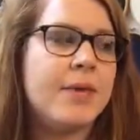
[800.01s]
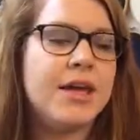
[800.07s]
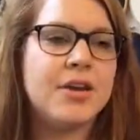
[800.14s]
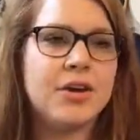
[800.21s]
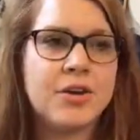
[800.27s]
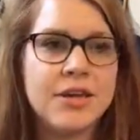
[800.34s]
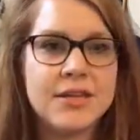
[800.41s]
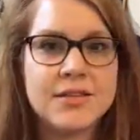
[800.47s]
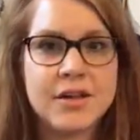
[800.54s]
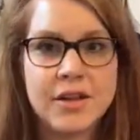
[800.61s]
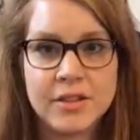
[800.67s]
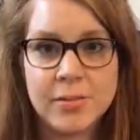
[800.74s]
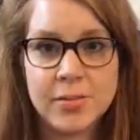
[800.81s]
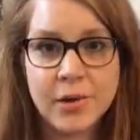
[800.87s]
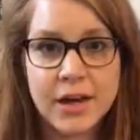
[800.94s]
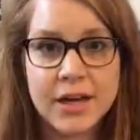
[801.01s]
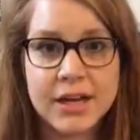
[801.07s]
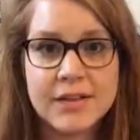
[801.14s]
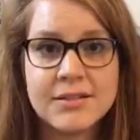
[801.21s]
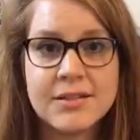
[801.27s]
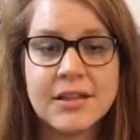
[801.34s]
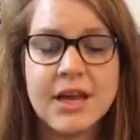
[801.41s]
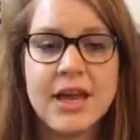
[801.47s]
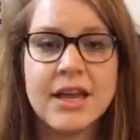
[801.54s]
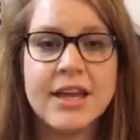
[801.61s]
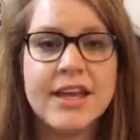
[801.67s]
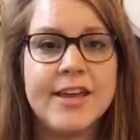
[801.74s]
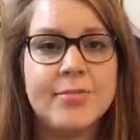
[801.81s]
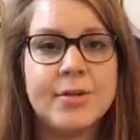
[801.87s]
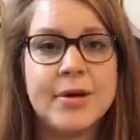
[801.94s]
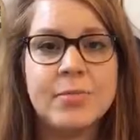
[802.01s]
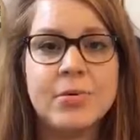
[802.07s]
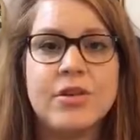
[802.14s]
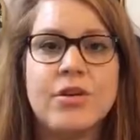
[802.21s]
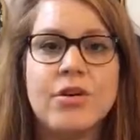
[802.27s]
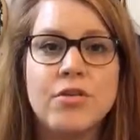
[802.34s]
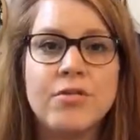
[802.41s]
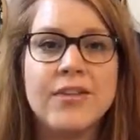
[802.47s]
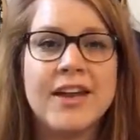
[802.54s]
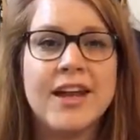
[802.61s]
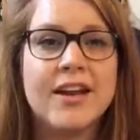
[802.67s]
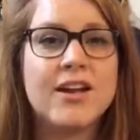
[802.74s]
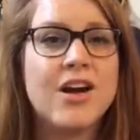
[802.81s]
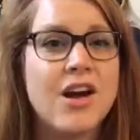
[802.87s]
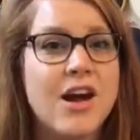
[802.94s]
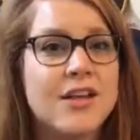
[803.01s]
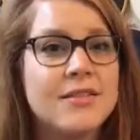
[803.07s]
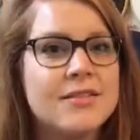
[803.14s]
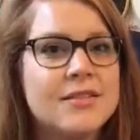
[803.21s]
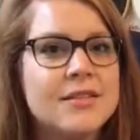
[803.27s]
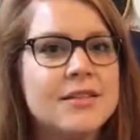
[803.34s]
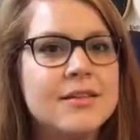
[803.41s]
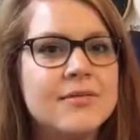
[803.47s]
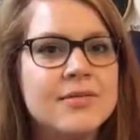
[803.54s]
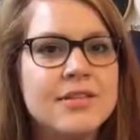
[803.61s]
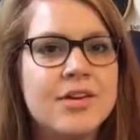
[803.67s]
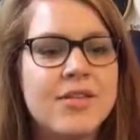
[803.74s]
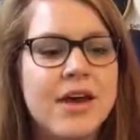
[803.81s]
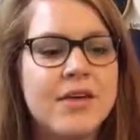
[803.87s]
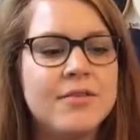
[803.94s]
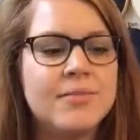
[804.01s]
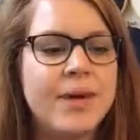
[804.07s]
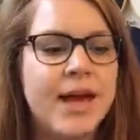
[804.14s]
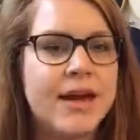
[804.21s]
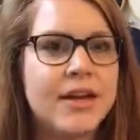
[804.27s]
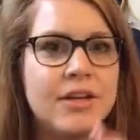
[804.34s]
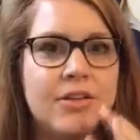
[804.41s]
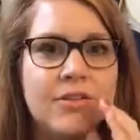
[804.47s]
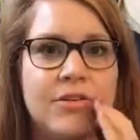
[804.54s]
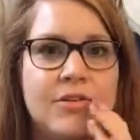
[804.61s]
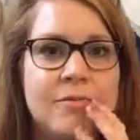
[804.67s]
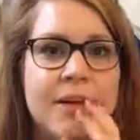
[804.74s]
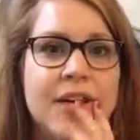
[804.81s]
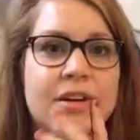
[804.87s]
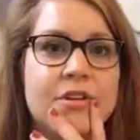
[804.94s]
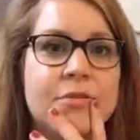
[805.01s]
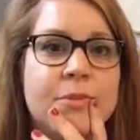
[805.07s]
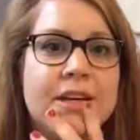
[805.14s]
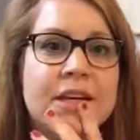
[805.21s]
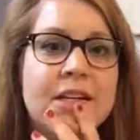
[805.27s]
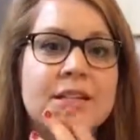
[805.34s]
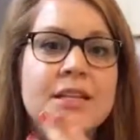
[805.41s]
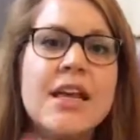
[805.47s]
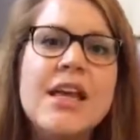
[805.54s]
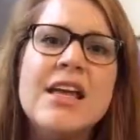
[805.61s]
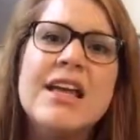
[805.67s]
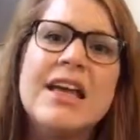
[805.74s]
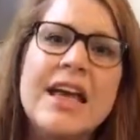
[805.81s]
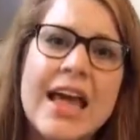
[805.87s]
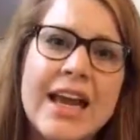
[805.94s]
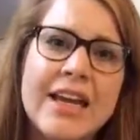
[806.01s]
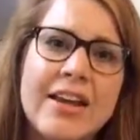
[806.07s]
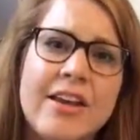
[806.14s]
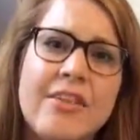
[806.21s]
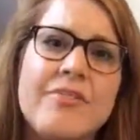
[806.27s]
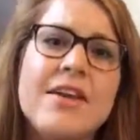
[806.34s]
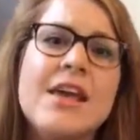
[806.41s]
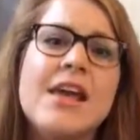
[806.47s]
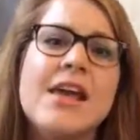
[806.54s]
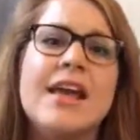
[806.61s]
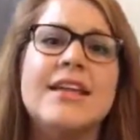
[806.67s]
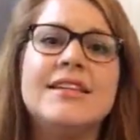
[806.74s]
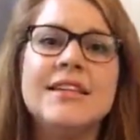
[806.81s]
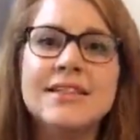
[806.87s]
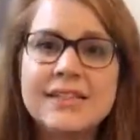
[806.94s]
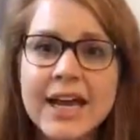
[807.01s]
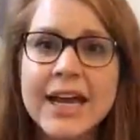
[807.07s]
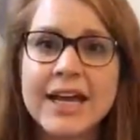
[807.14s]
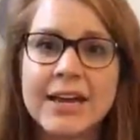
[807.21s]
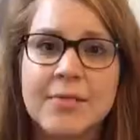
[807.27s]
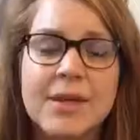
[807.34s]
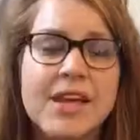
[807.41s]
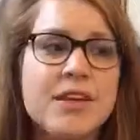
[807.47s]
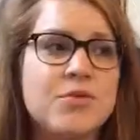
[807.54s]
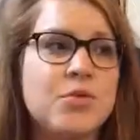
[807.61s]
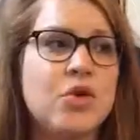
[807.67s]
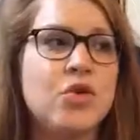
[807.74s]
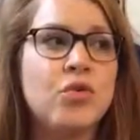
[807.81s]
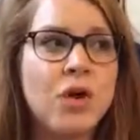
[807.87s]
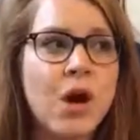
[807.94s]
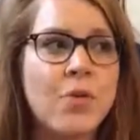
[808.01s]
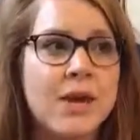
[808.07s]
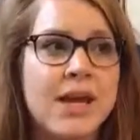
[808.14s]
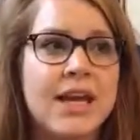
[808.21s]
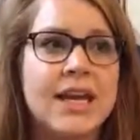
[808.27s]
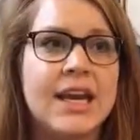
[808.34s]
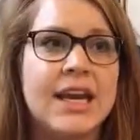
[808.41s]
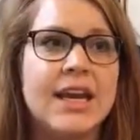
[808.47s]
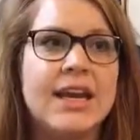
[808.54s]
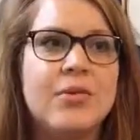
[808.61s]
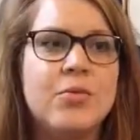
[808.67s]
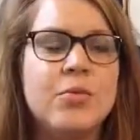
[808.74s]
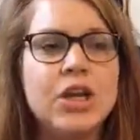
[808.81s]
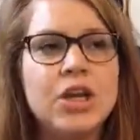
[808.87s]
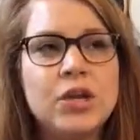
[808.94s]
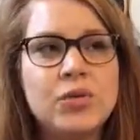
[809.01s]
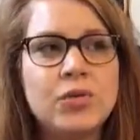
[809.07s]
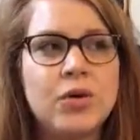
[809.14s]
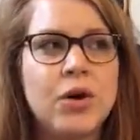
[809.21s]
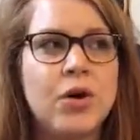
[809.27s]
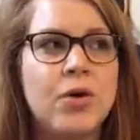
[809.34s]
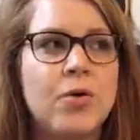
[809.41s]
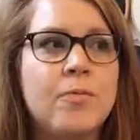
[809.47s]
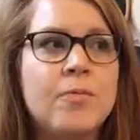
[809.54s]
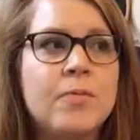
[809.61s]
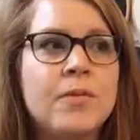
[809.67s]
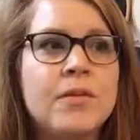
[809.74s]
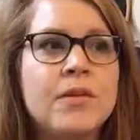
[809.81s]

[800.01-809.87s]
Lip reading: increase on the products to kind of keep up with our overhead costs. So that was bad news bears, kind of. It's exciting because we're growing, and when you grow,